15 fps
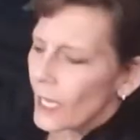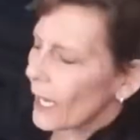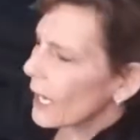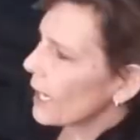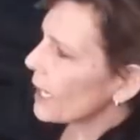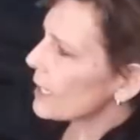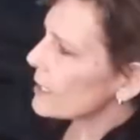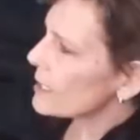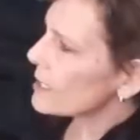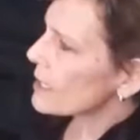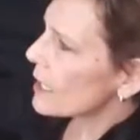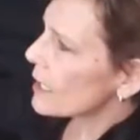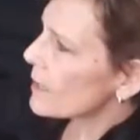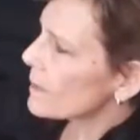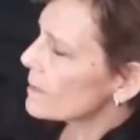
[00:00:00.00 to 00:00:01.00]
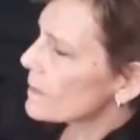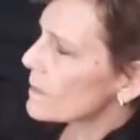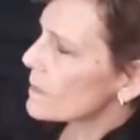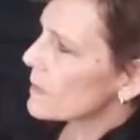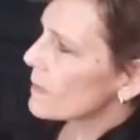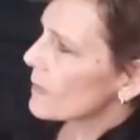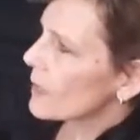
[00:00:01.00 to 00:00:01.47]
And um,
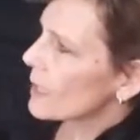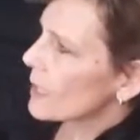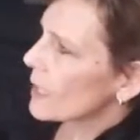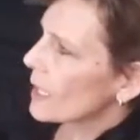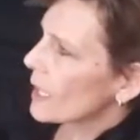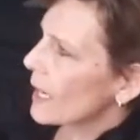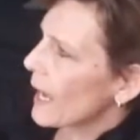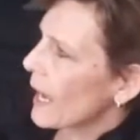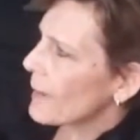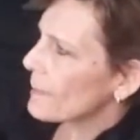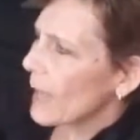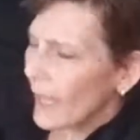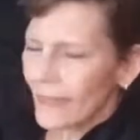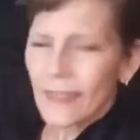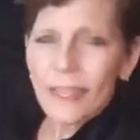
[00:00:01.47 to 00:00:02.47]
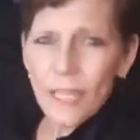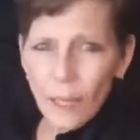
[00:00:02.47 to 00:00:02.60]
I'm, I,